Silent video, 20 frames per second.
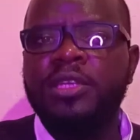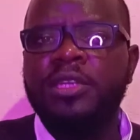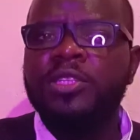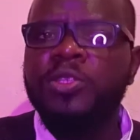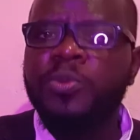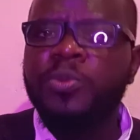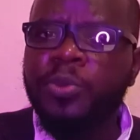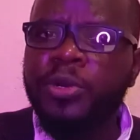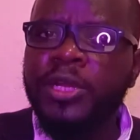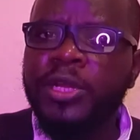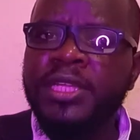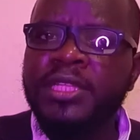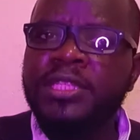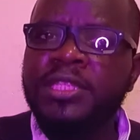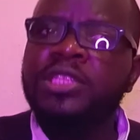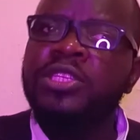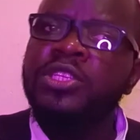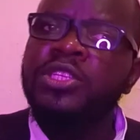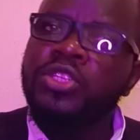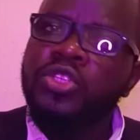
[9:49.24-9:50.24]

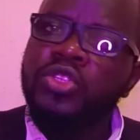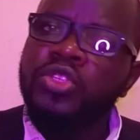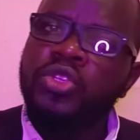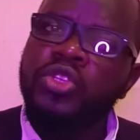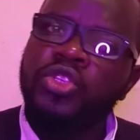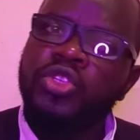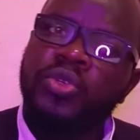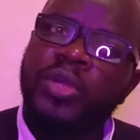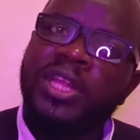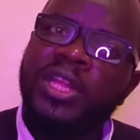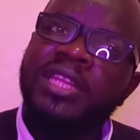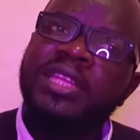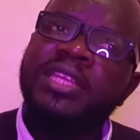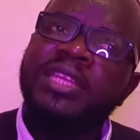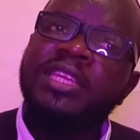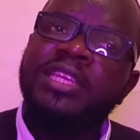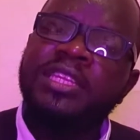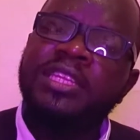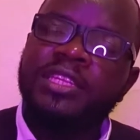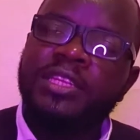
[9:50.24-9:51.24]
spreads
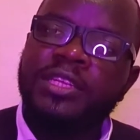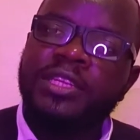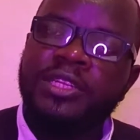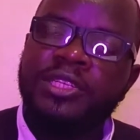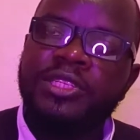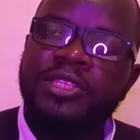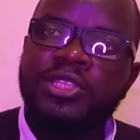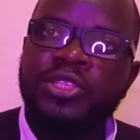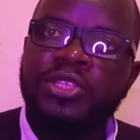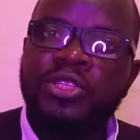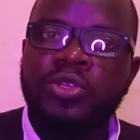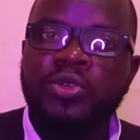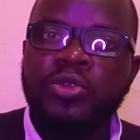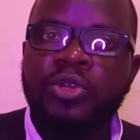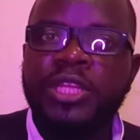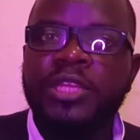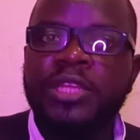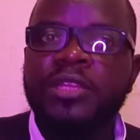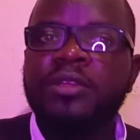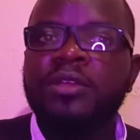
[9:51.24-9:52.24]
usually increase
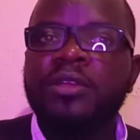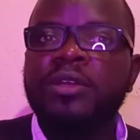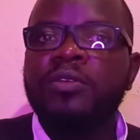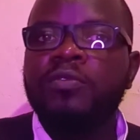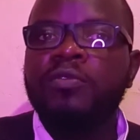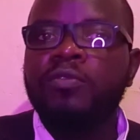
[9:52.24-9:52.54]
during